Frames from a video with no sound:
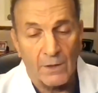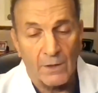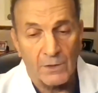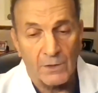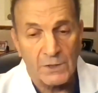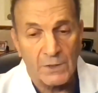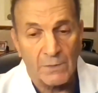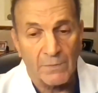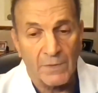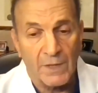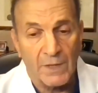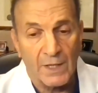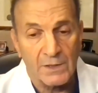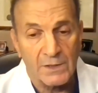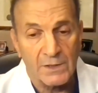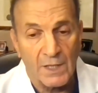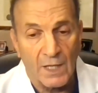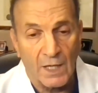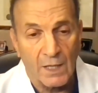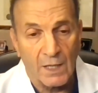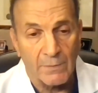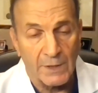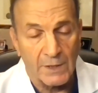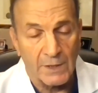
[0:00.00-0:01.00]
there are some things
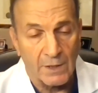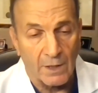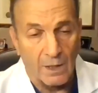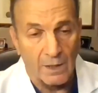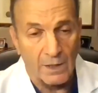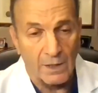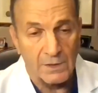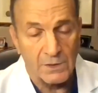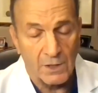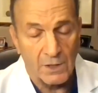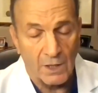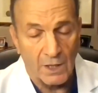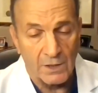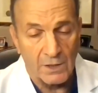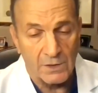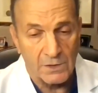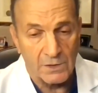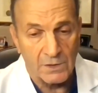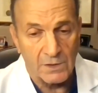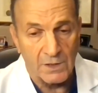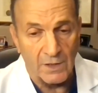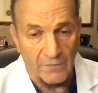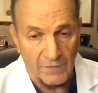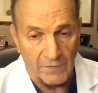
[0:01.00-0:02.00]
that can be done.
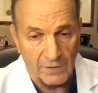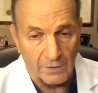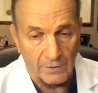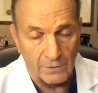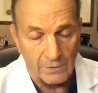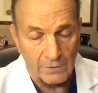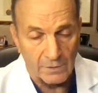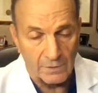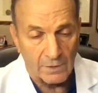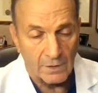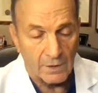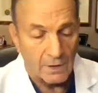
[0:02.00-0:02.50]
It's difficult,